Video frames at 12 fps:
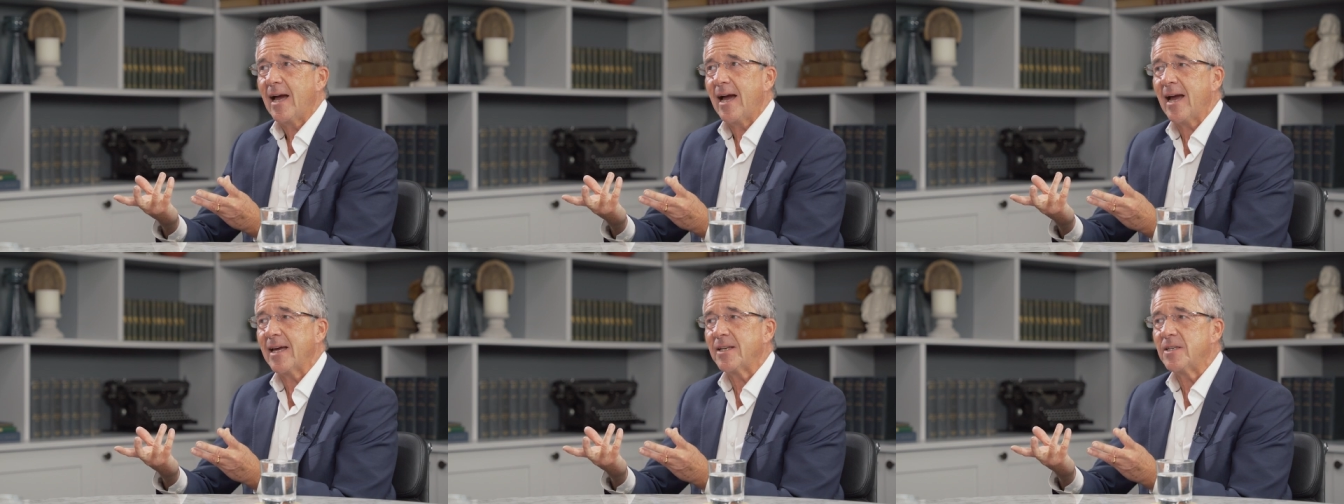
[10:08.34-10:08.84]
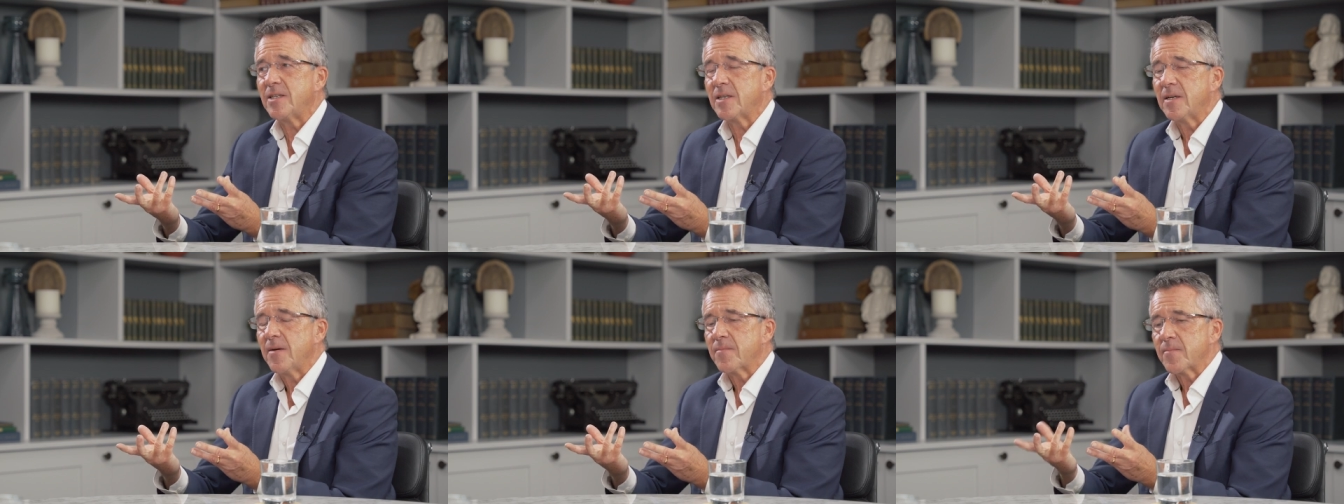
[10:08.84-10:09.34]
and
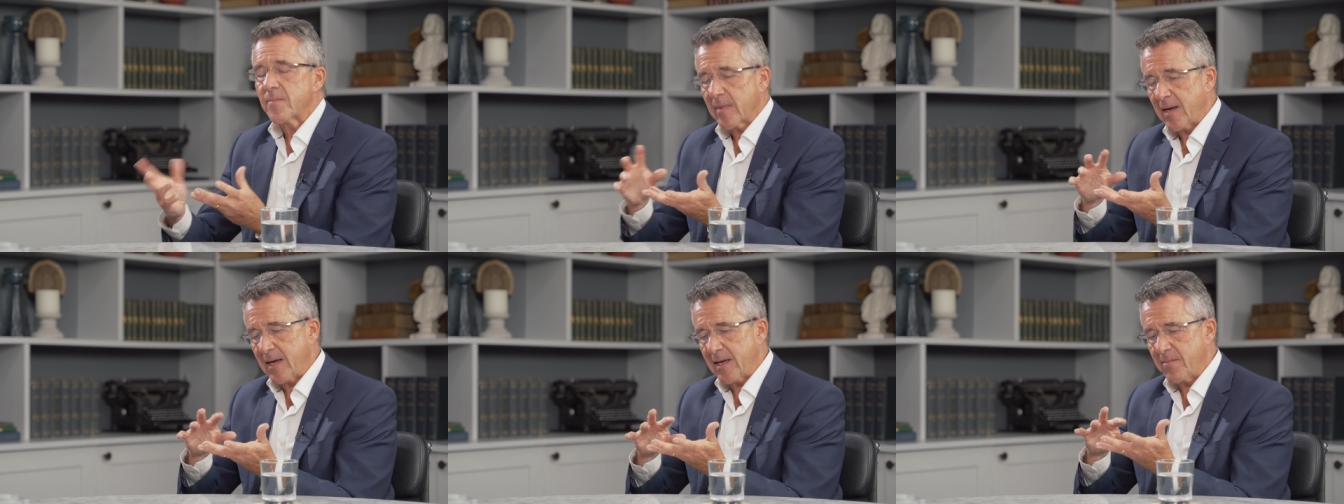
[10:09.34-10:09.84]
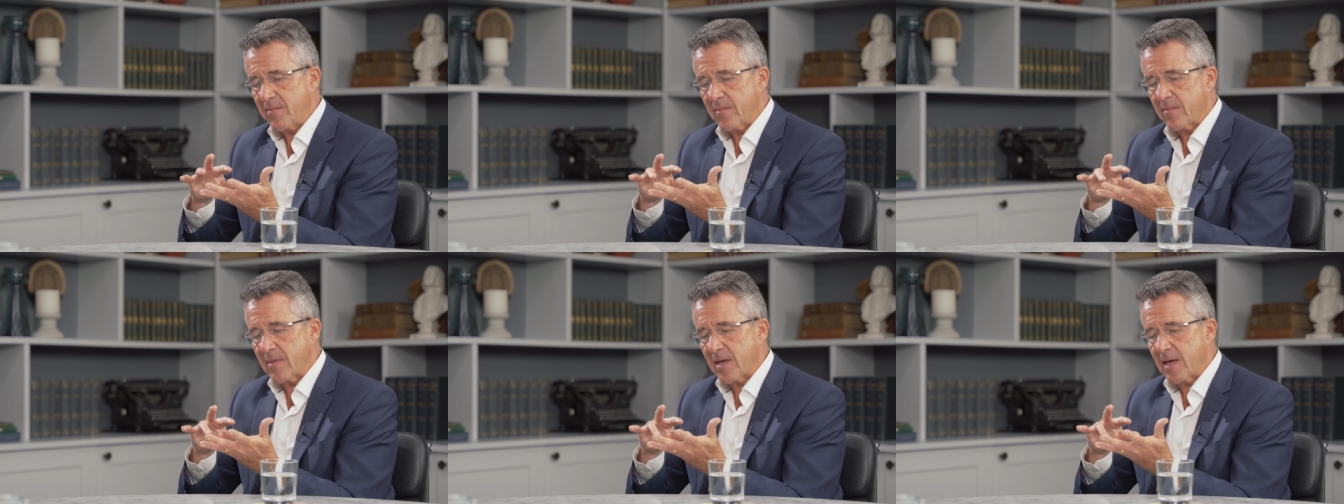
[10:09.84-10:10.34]
um,
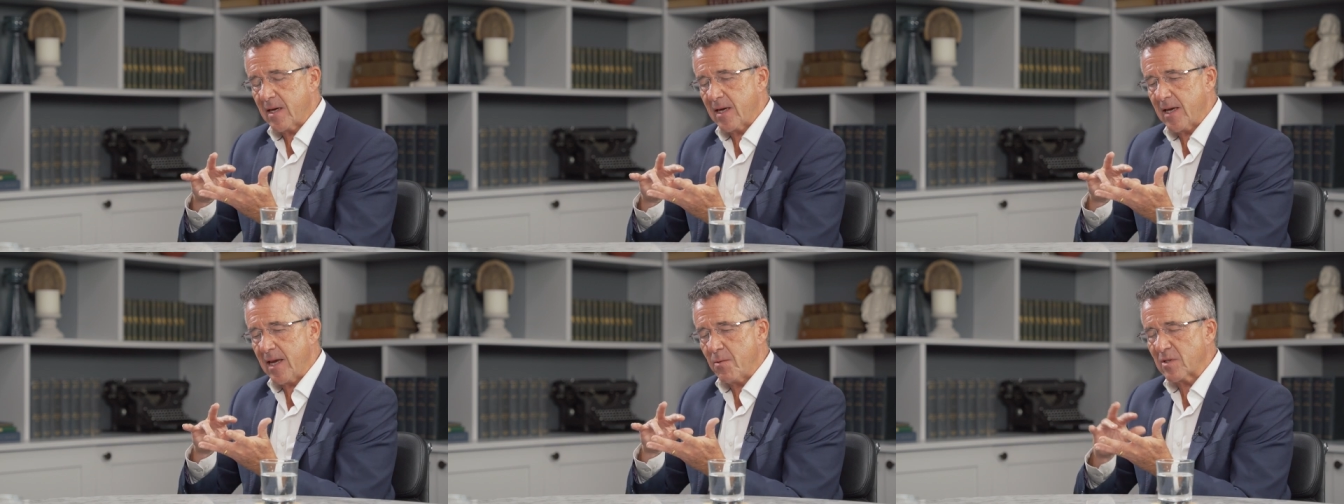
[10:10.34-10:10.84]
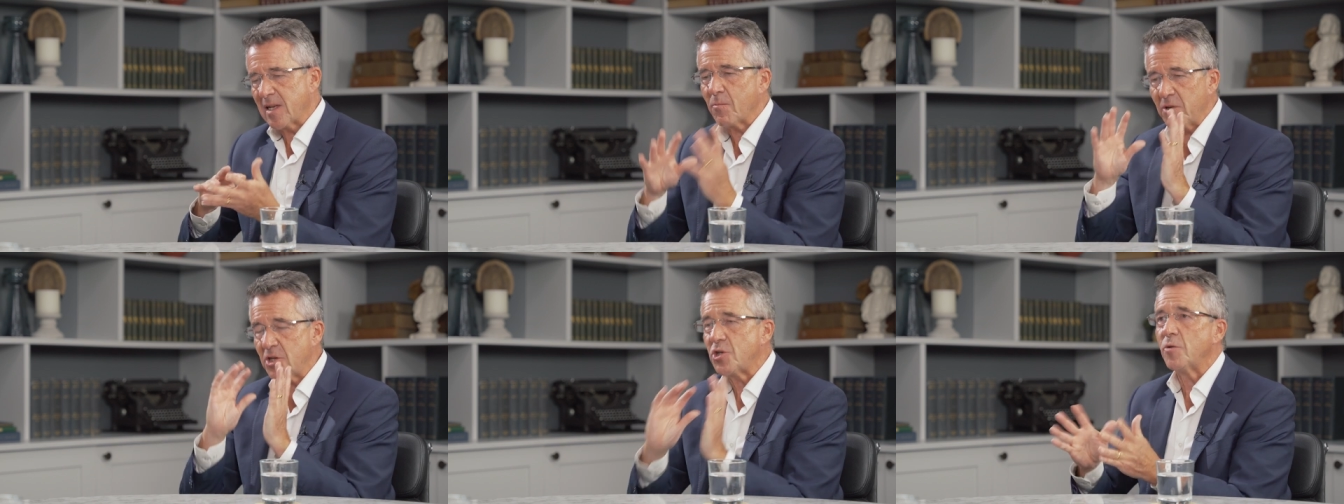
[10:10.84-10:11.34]
it was like,
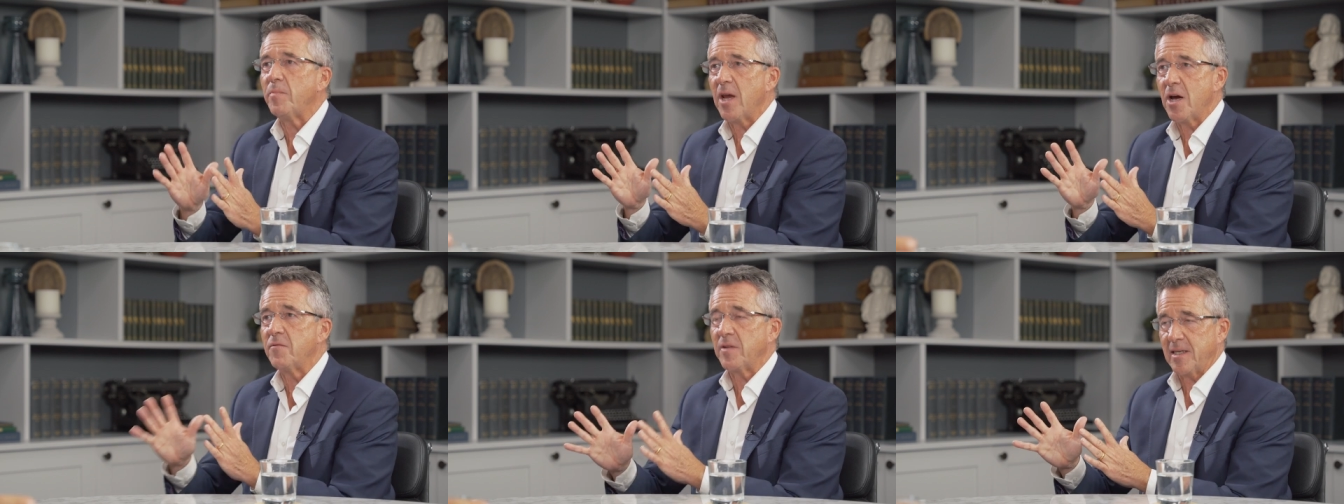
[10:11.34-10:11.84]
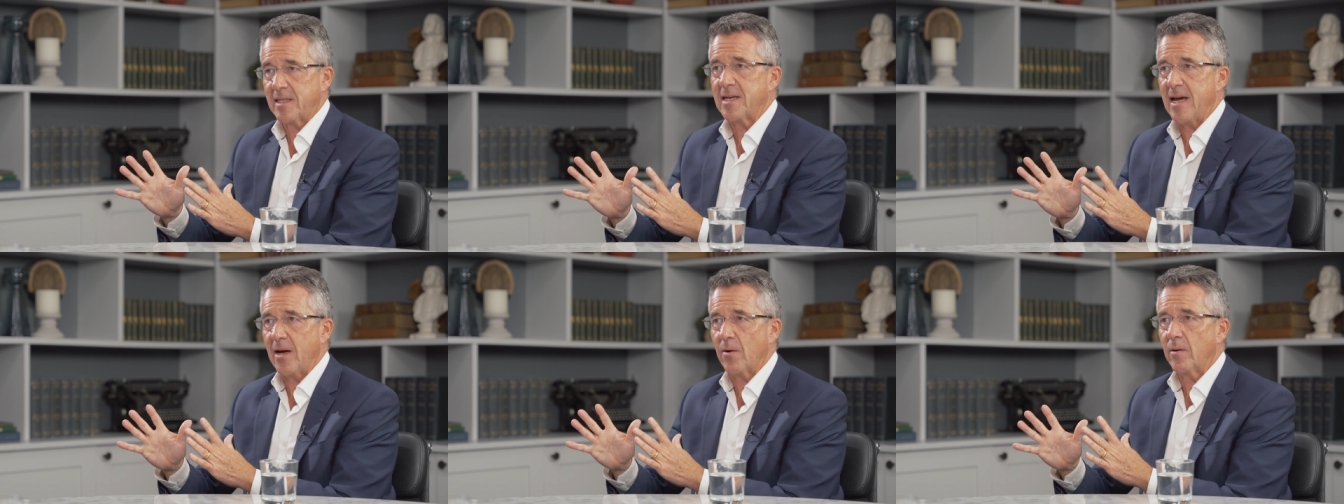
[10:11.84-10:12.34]
well, you should be over this
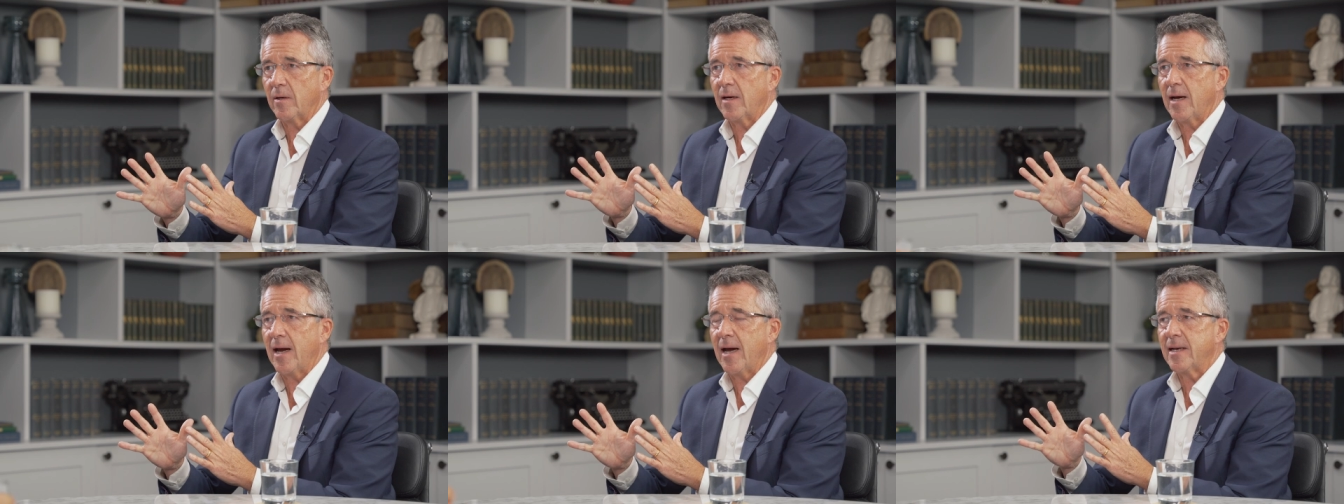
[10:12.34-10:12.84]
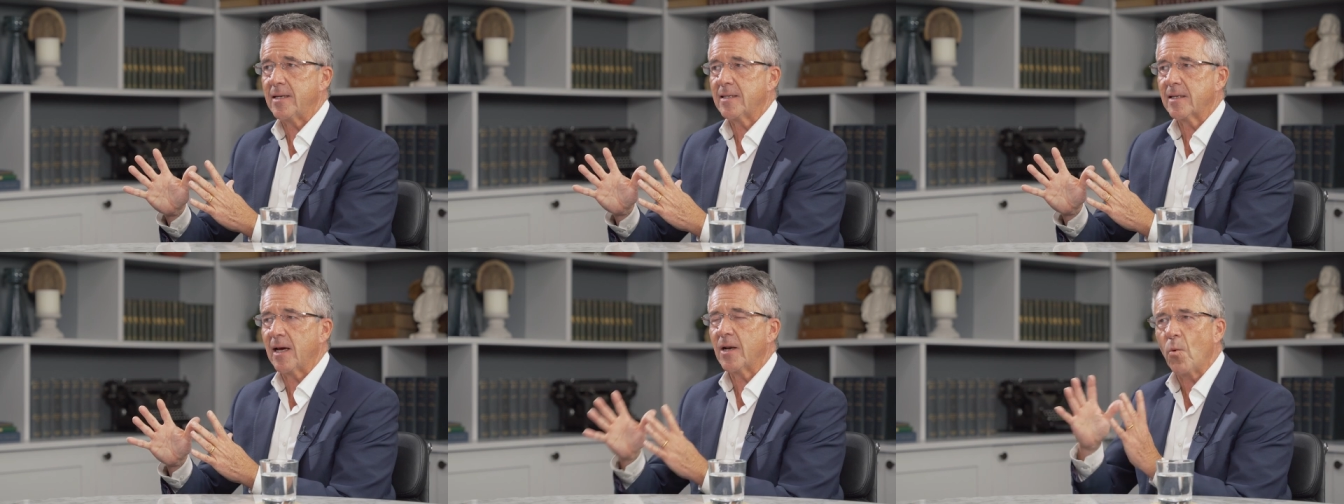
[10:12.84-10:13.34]
now. And,
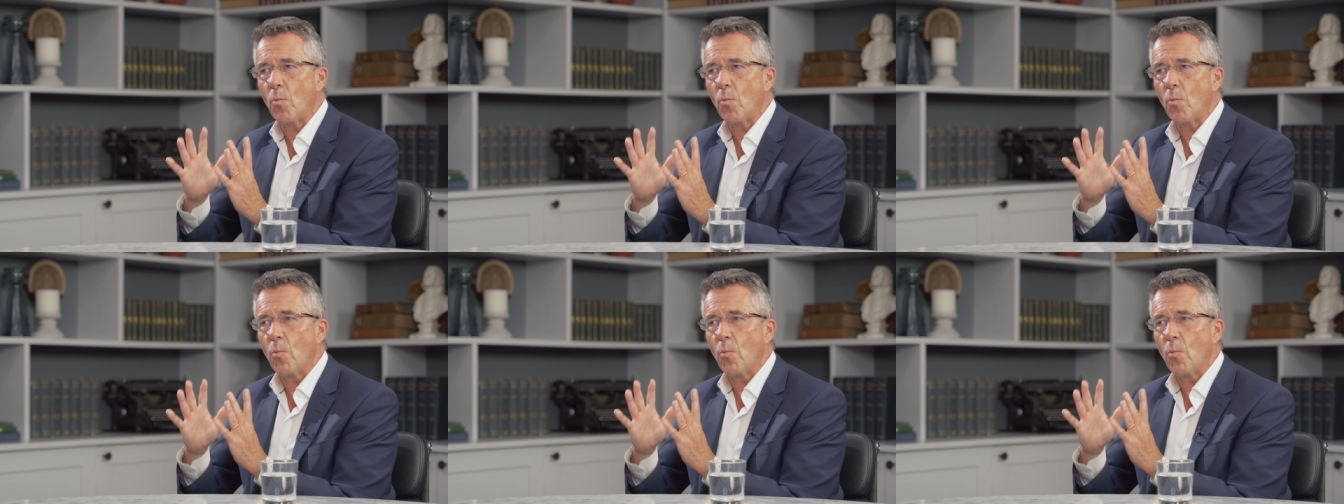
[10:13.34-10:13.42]
and I